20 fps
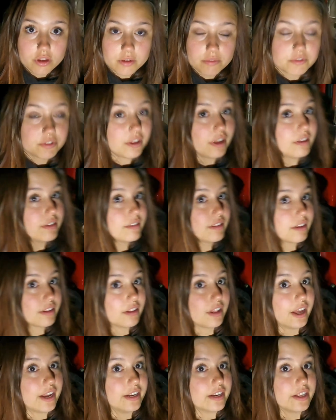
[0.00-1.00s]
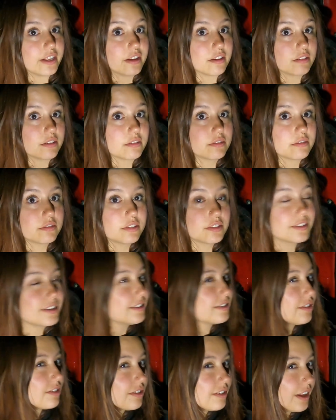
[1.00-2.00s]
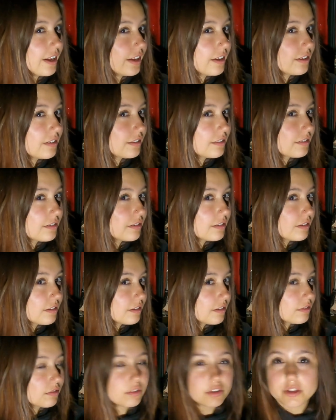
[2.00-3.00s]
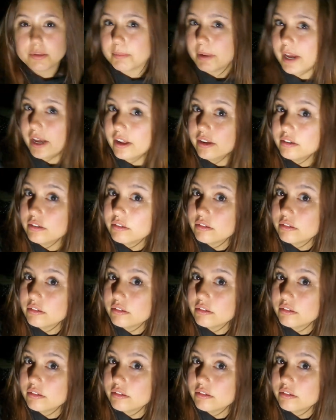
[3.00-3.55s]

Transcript: Testing lighting. Does this look like really bad?